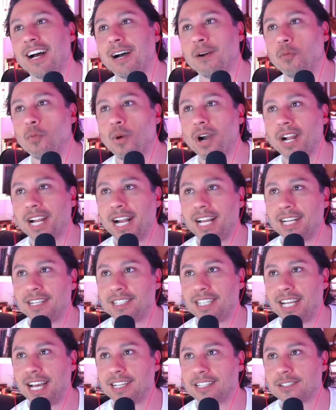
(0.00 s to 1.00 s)
What kind of
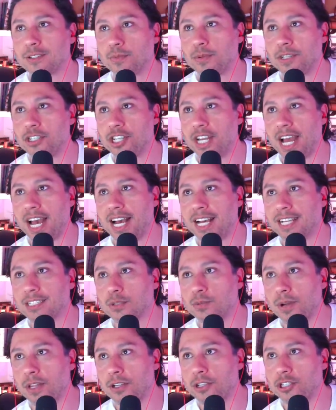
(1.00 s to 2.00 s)
tests when she asks
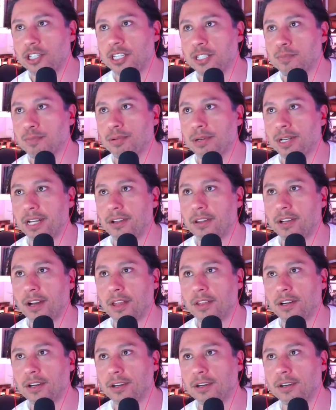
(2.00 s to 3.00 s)
whether she is prettier than
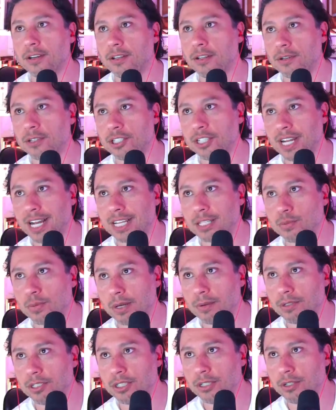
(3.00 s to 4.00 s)
other girl, or she asks what
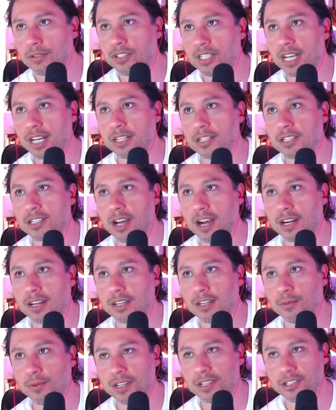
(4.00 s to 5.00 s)
I would do if she had a stalker,
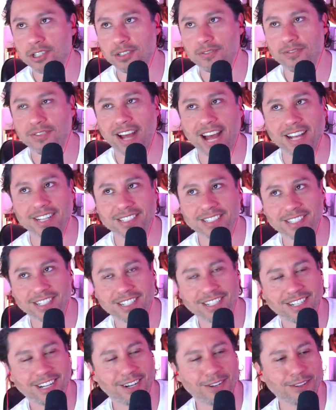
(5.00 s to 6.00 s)
or whether she's fat?
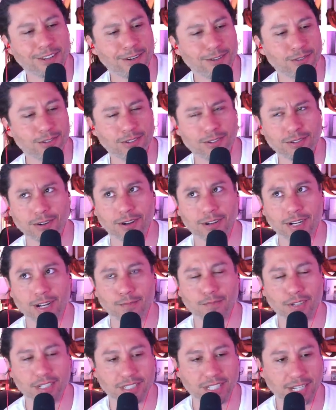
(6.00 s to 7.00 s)
Oh, those are all
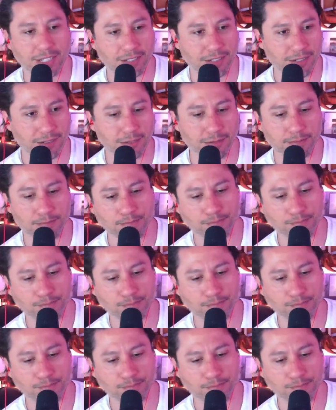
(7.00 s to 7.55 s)
comfort tests, dude.